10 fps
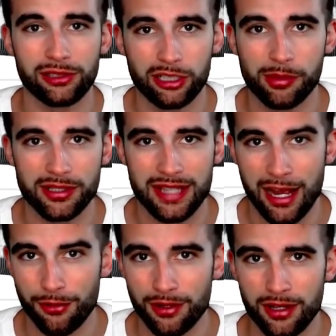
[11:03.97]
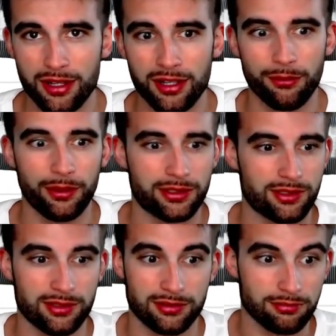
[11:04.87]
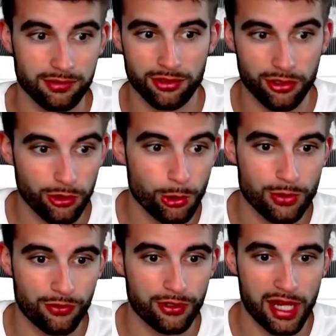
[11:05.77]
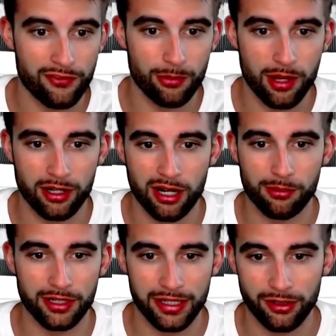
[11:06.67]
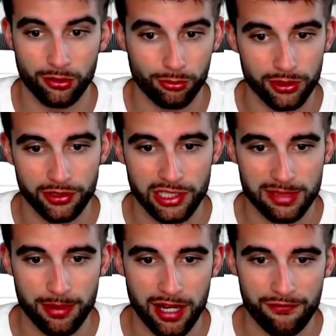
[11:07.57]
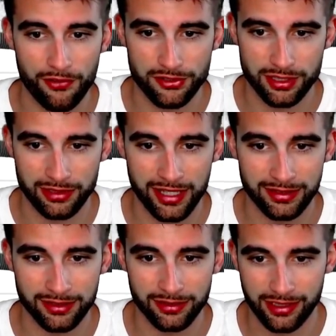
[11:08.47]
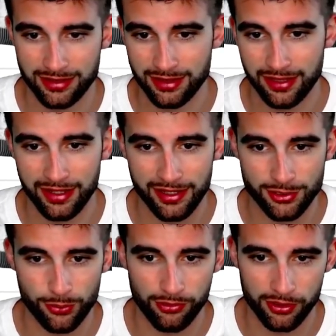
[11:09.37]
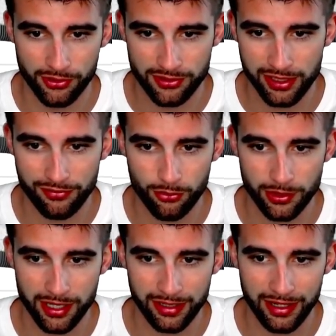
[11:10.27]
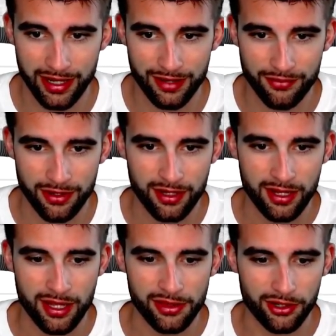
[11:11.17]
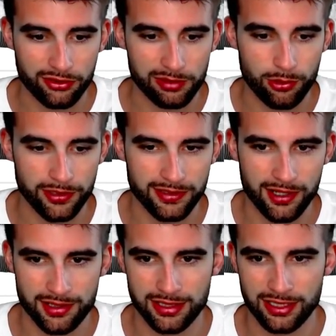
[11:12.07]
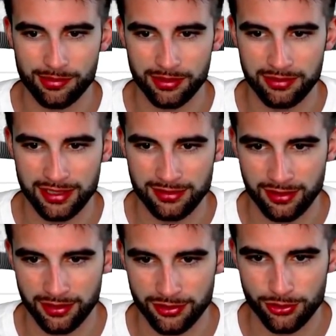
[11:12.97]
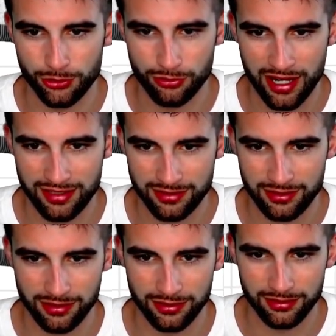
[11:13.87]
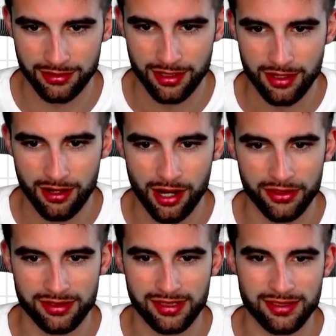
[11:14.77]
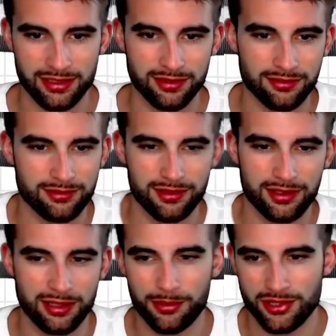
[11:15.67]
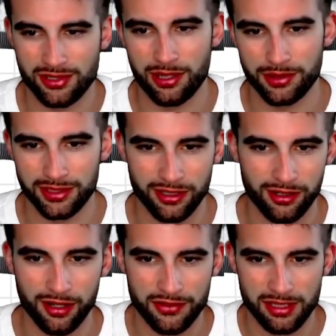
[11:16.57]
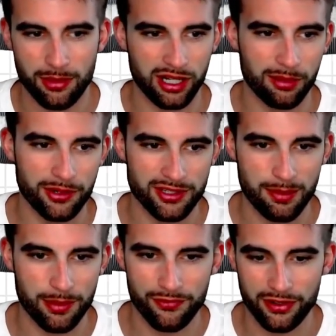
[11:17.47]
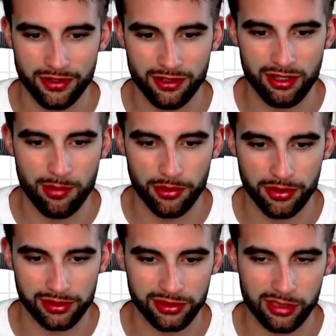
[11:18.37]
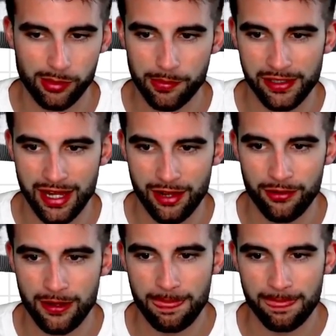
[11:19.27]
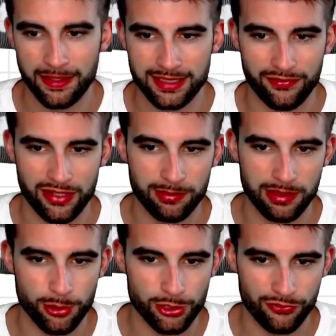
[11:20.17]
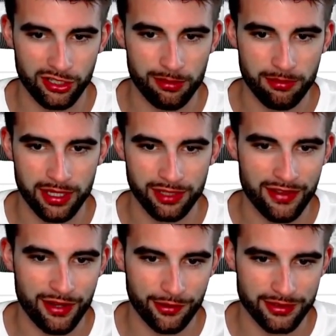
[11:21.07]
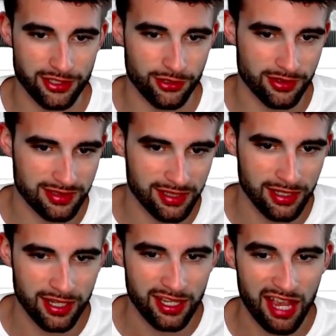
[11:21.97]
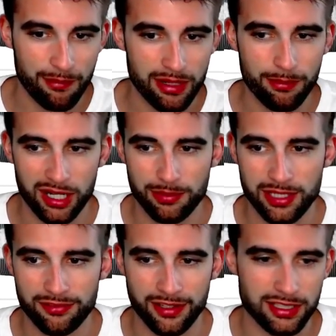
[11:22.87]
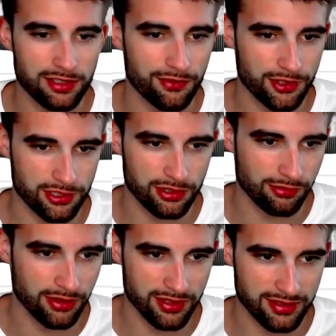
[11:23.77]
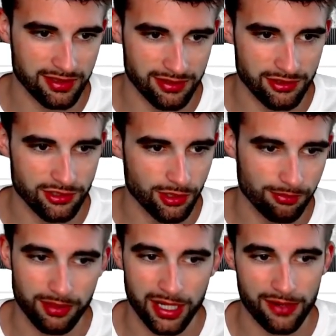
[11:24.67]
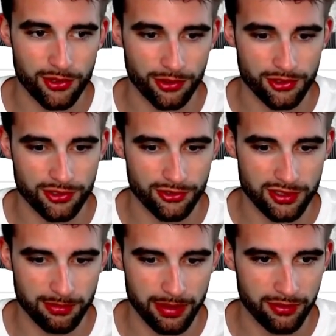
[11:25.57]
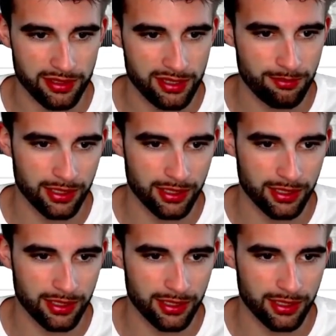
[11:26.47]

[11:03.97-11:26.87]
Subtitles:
Herbert's out, which is huge for David Montgomery here in a really good spot versus Atlanta. Like I said, the highest over on the slate at 49.5. They are 3-point dogs here, but that's nothing too drastic. And on the season, the numbers, they are what they are. Obviously, Montgomery has not been very good, but with Khalil Herbert being out, that's definitely a big boost for him. And the Falcons, as you can see, have been a bottom defense versus the run this season. So I have no concerns about him.